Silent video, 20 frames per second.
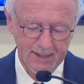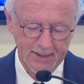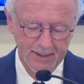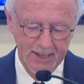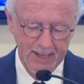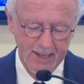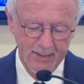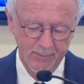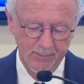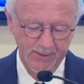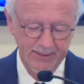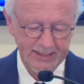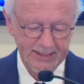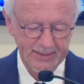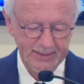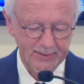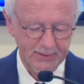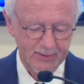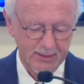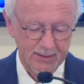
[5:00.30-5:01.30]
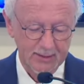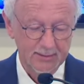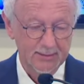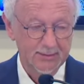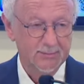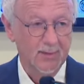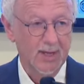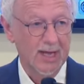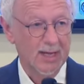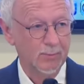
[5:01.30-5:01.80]
And these are,
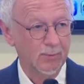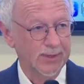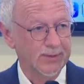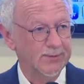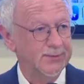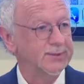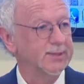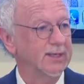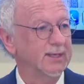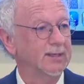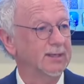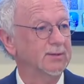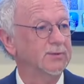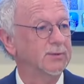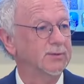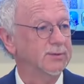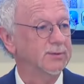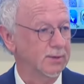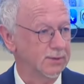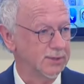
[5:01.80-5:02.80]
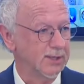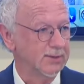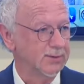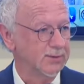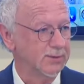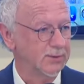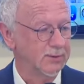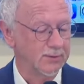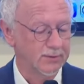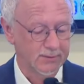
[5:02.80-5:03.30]
I would say, to suggest
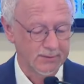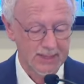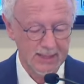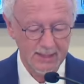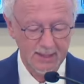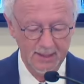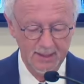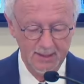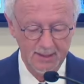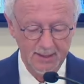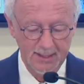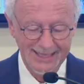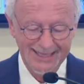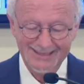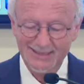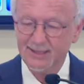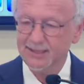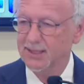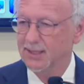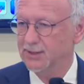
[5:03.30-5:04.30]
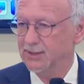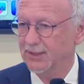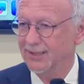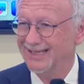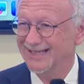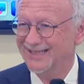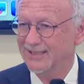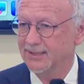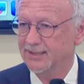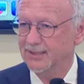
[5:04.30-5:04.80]
to you,
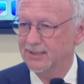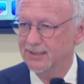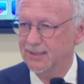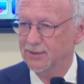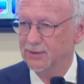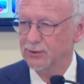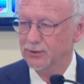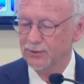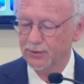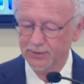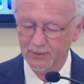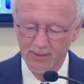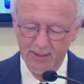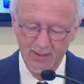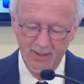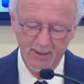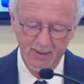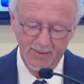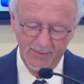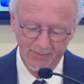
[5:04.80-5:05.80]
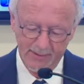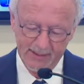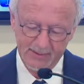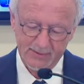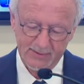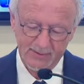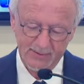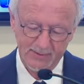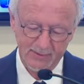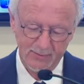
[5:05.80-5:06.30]
existential
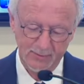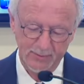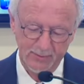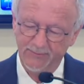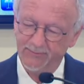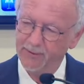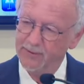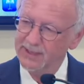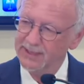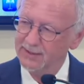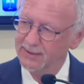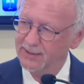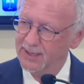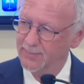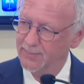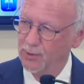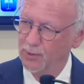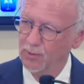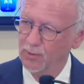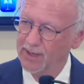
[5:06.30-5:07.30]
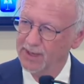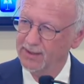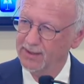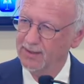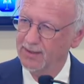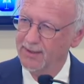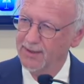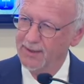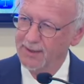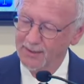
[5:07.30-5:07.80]
threats to the very democratic
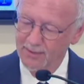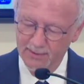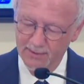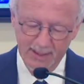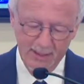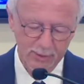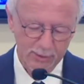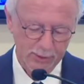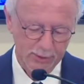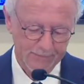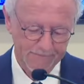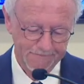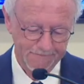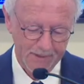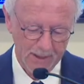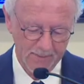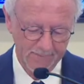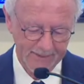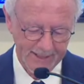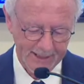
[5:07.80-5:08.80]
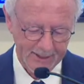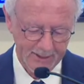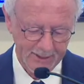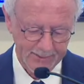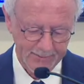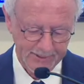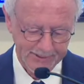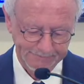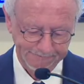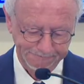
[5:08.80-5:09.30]
nature of that
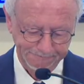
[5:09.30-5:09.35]
country.